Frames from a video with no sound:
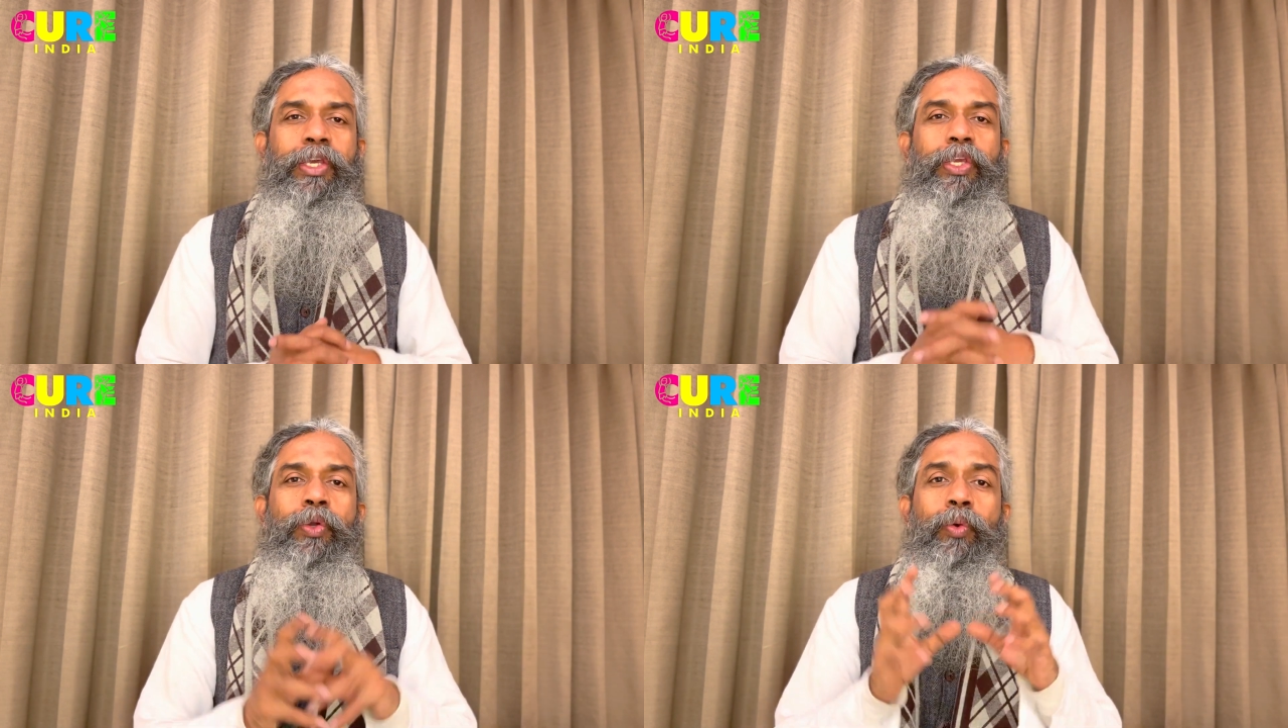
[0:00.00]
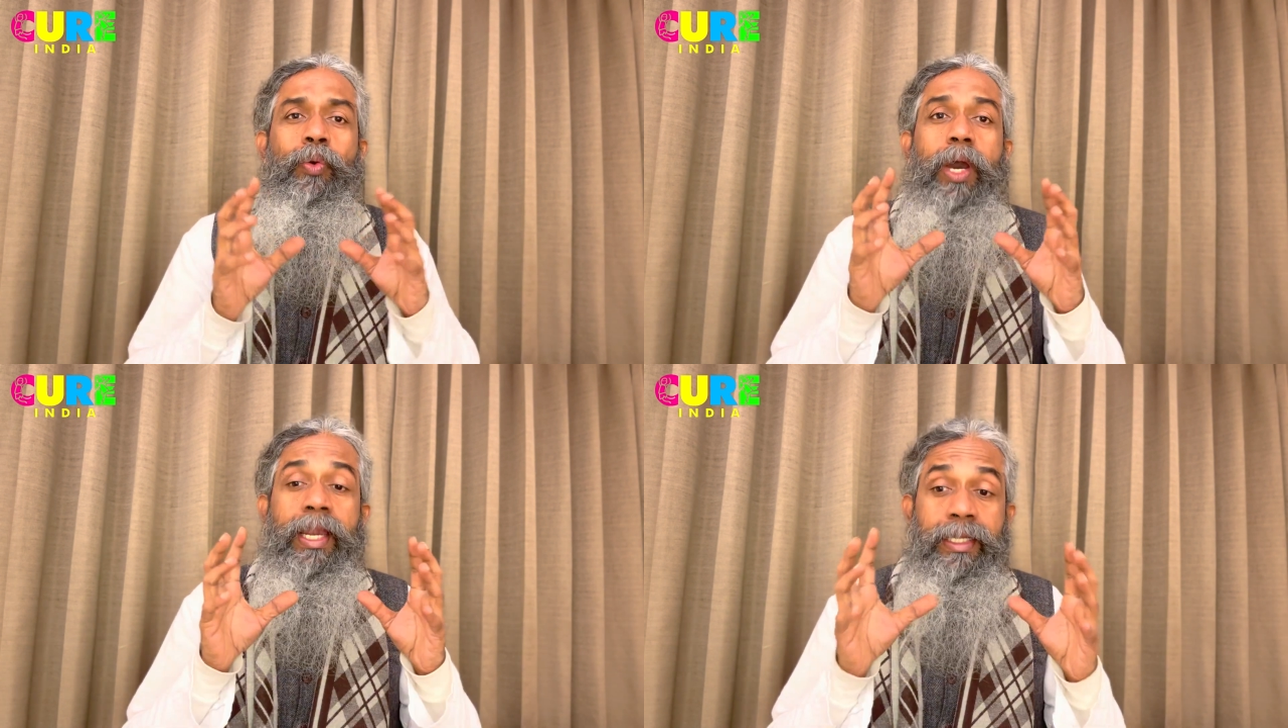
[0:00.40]

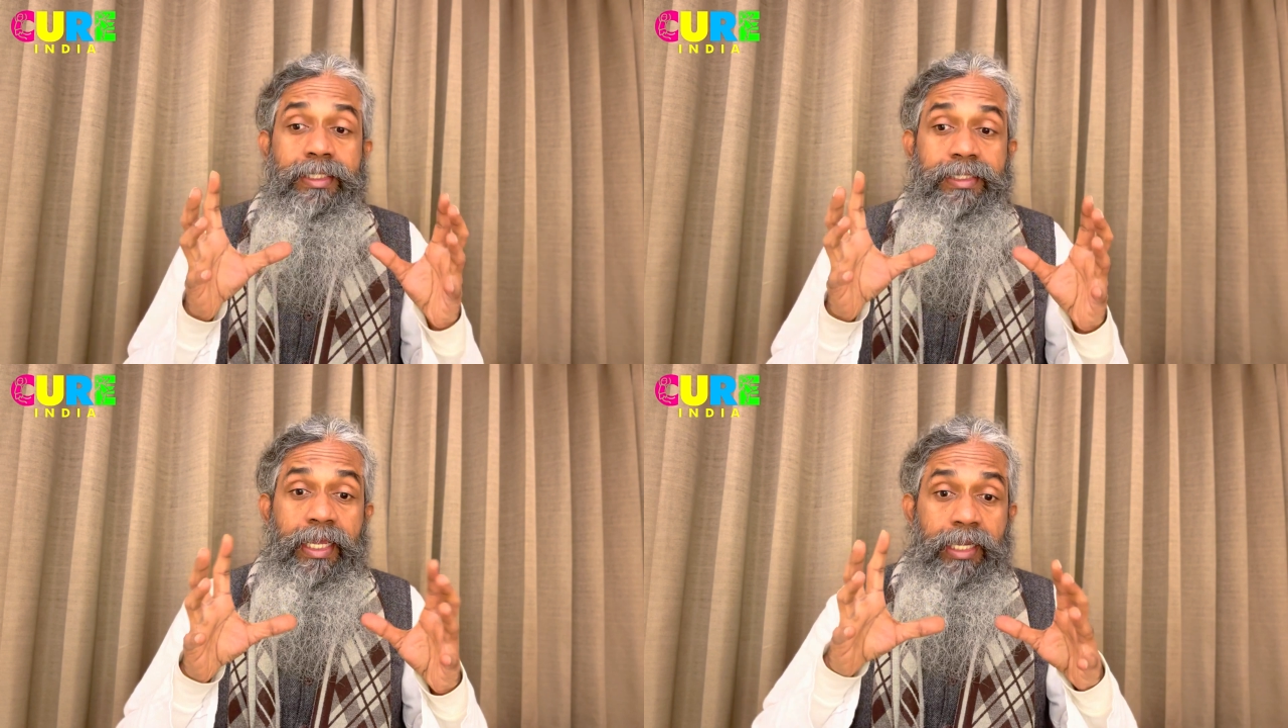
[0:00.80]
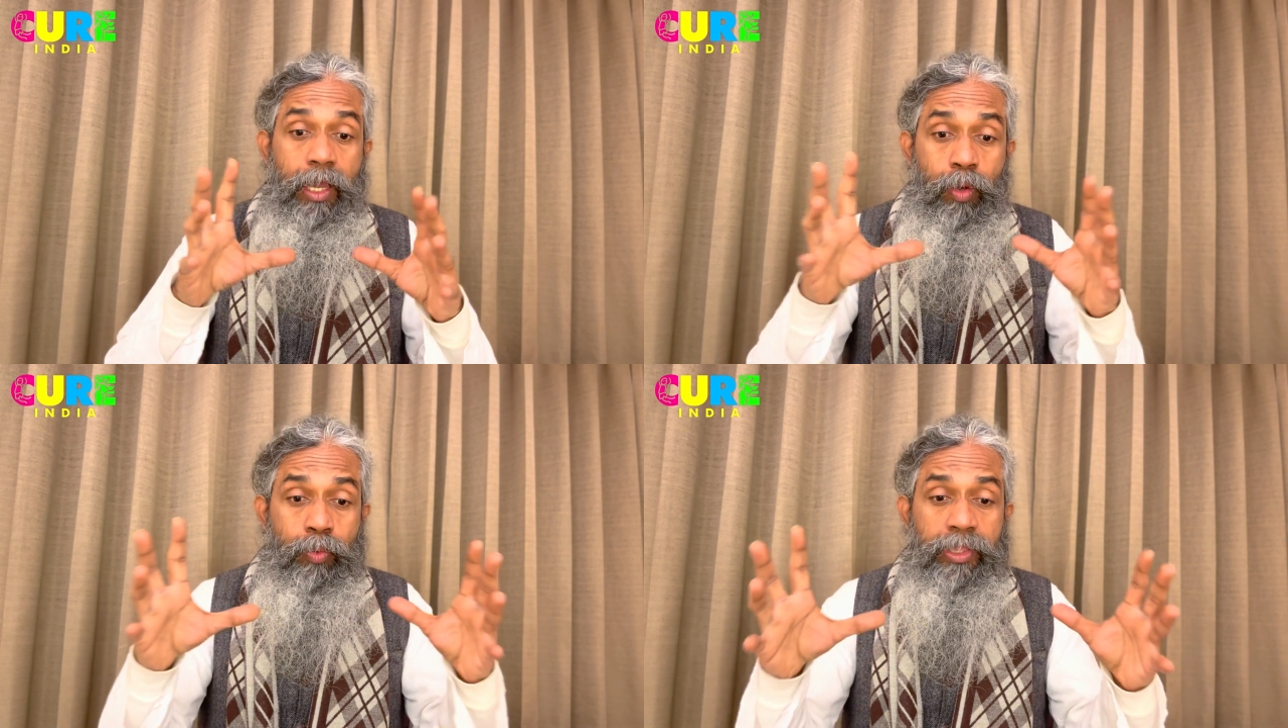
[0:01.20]
you understand
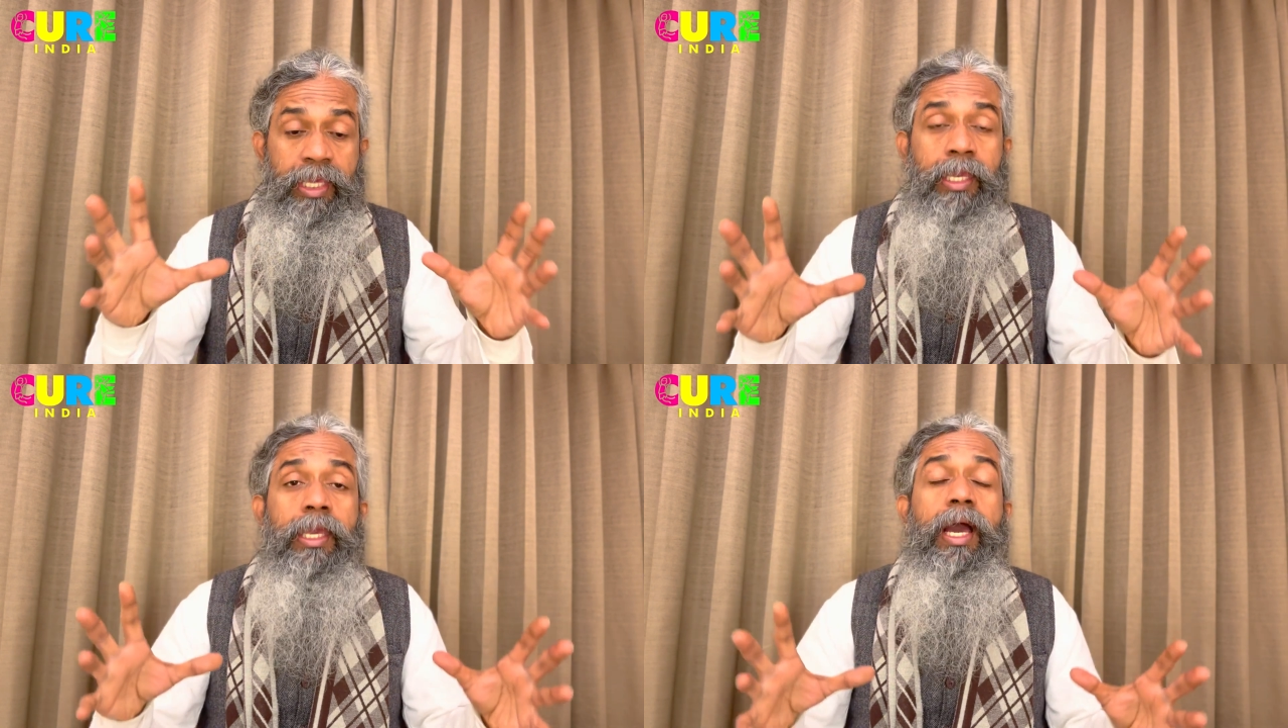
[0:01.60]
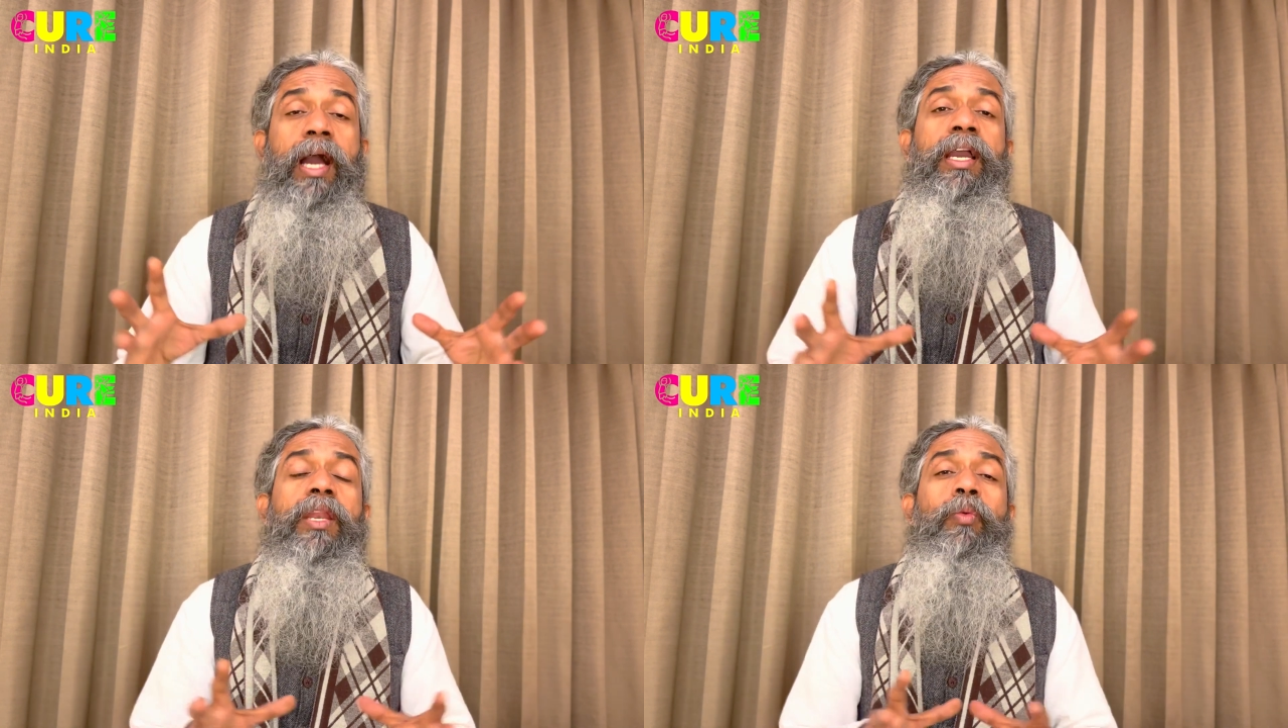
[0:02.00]
how the
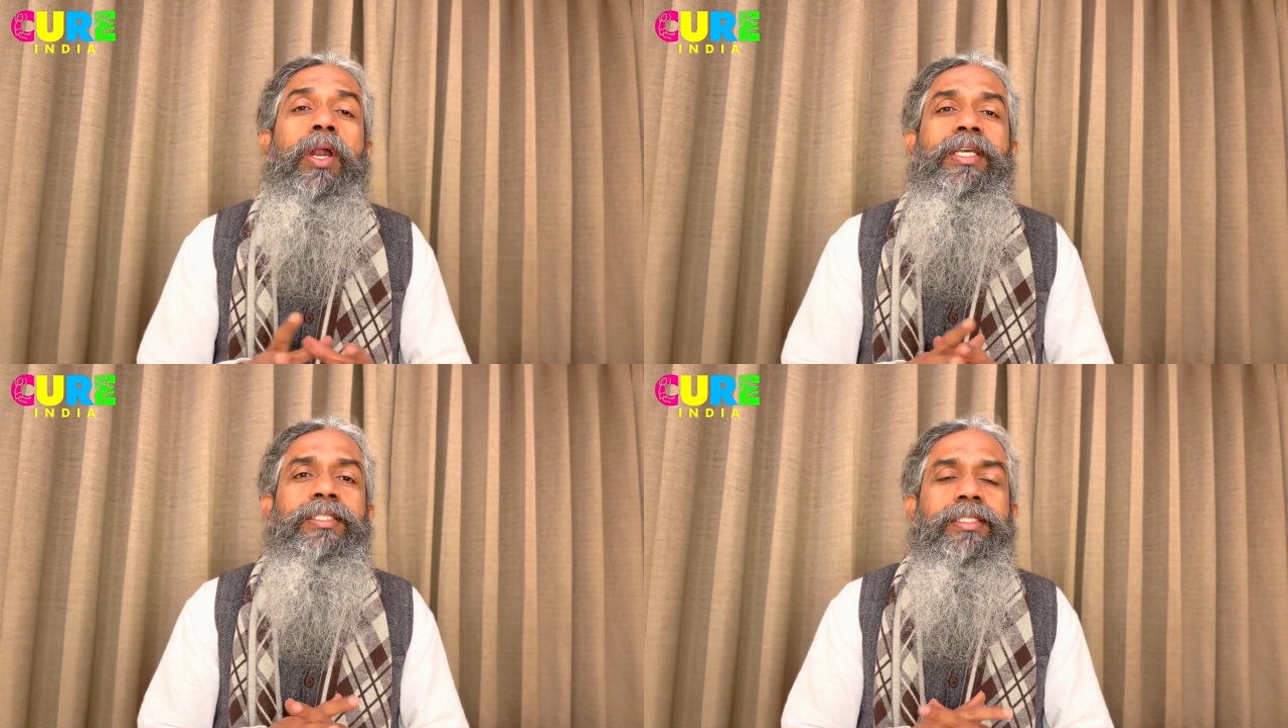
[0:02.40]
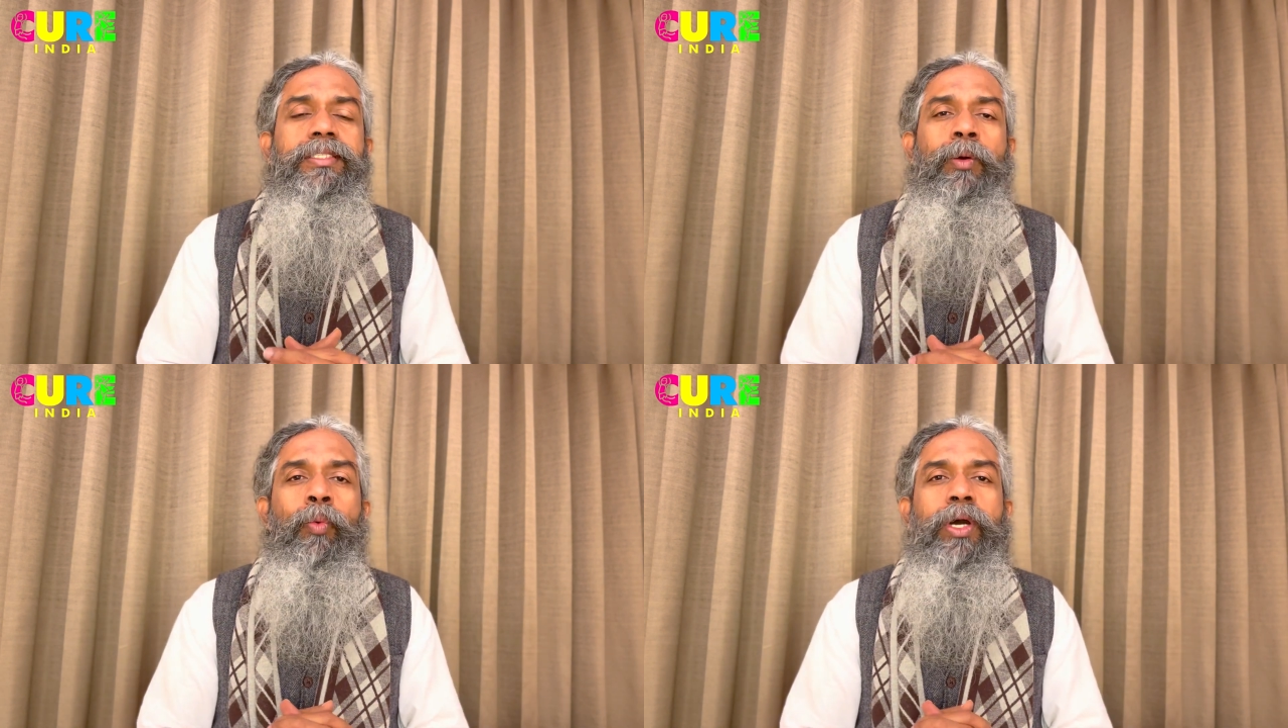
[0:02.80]
Anganwadi
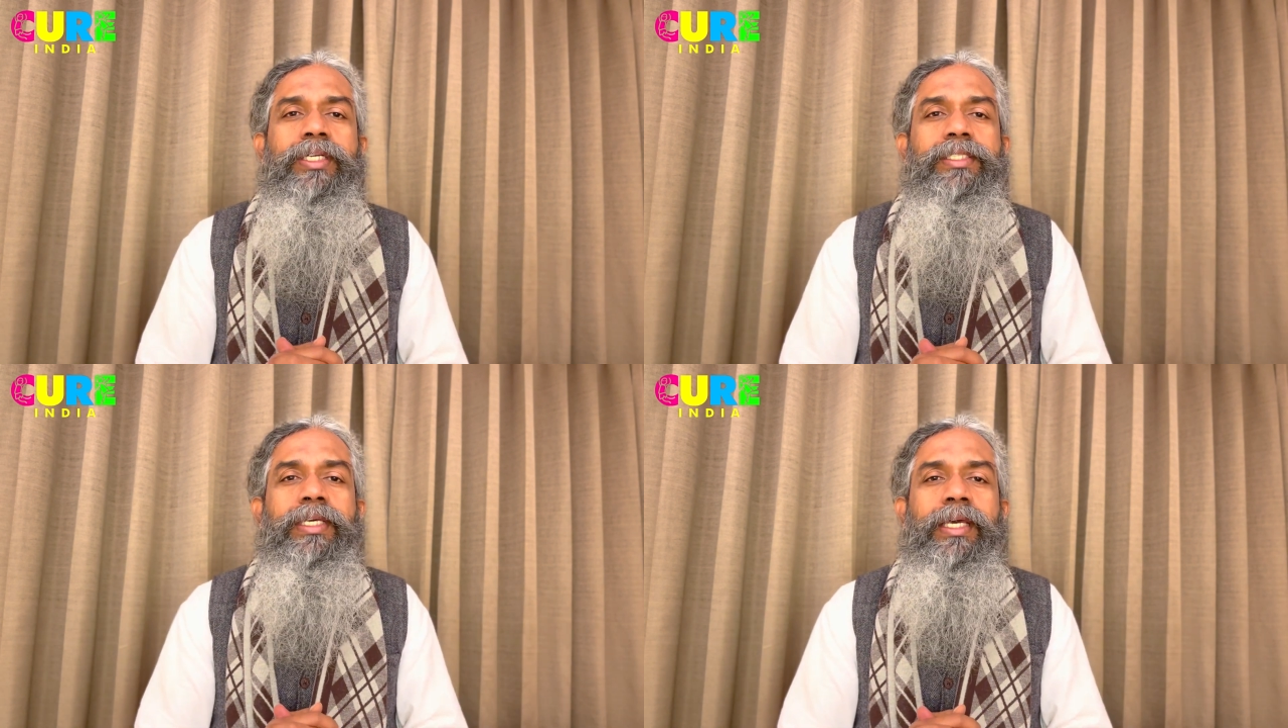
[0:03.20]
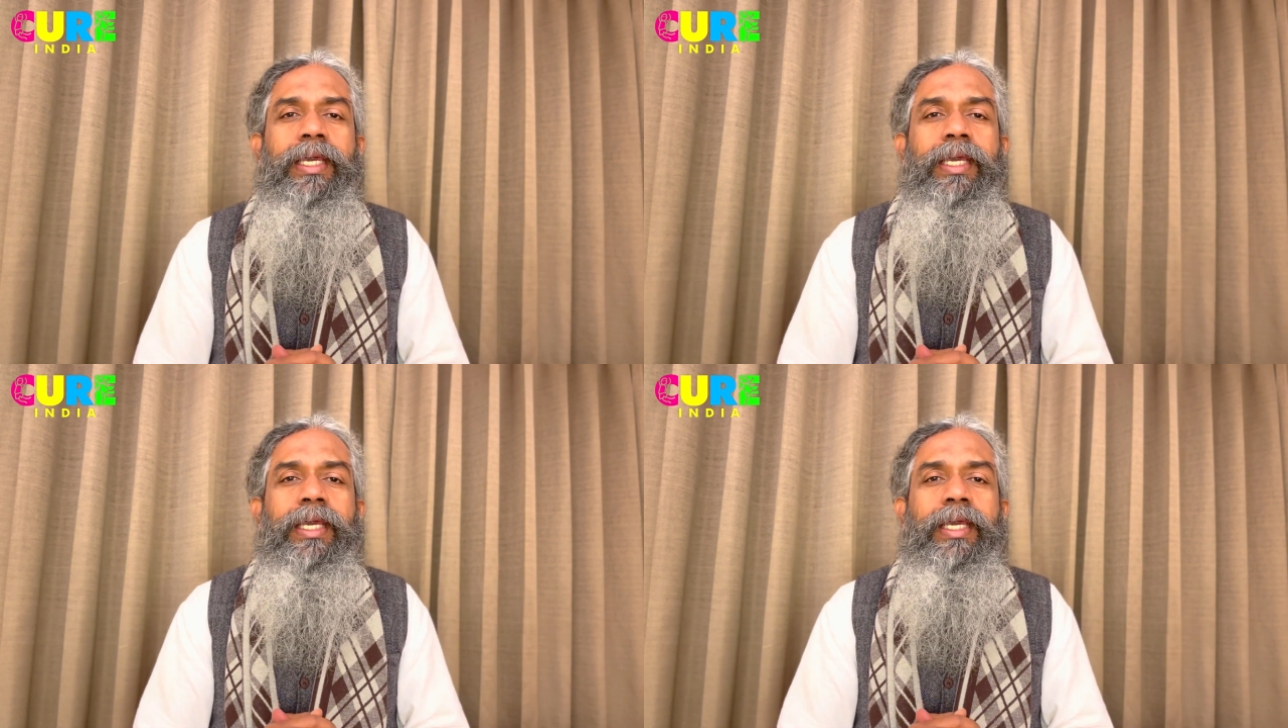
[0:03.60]
system works